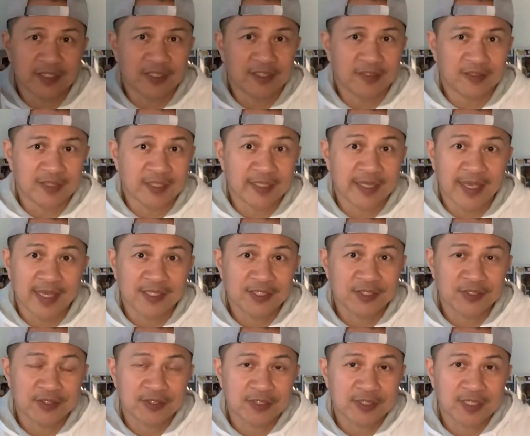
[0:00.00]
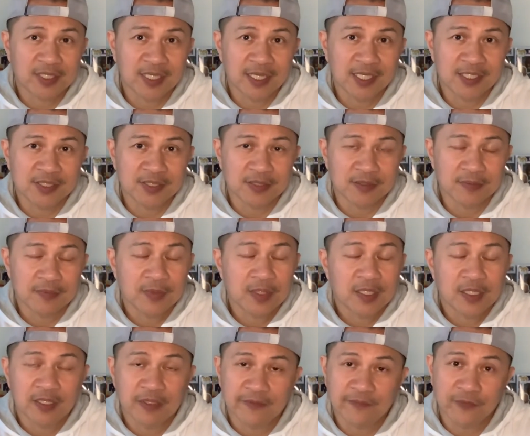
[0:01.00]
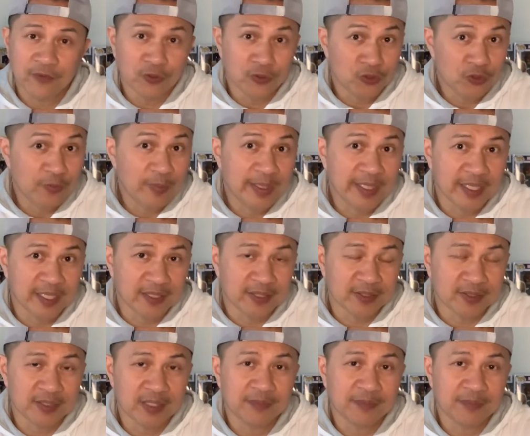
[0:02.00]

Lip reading: It'll enhance your collection for new beginners.